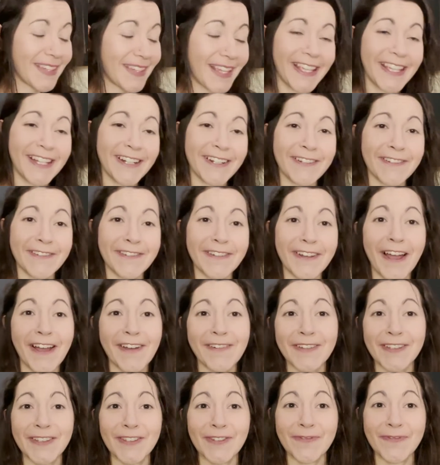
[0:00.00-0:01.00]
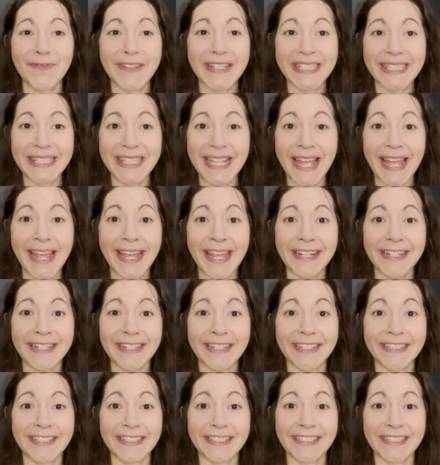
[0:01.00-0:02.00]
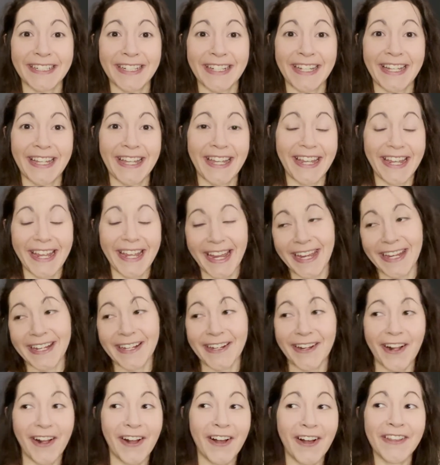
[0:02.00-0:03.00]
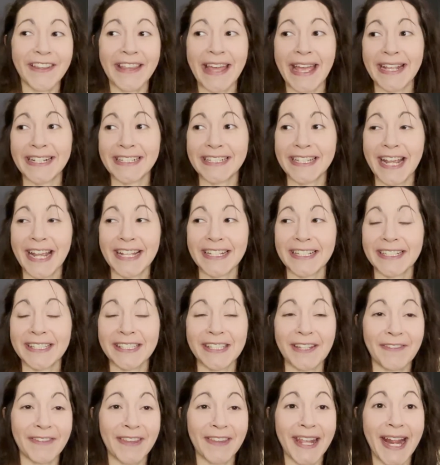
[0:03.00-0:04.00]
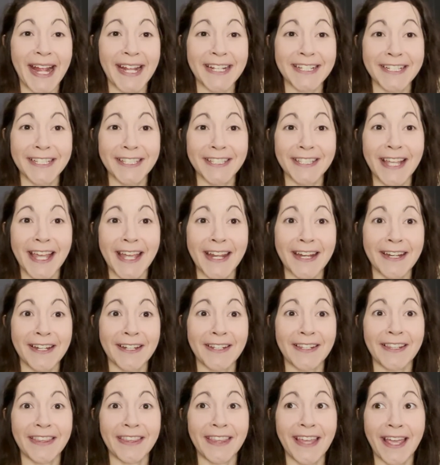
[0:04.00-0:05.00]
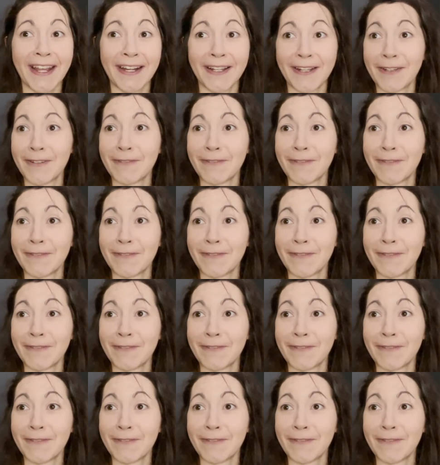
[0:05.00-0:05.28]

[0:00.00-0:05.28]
a little bit sad and all that jazzy stuff that I just said. That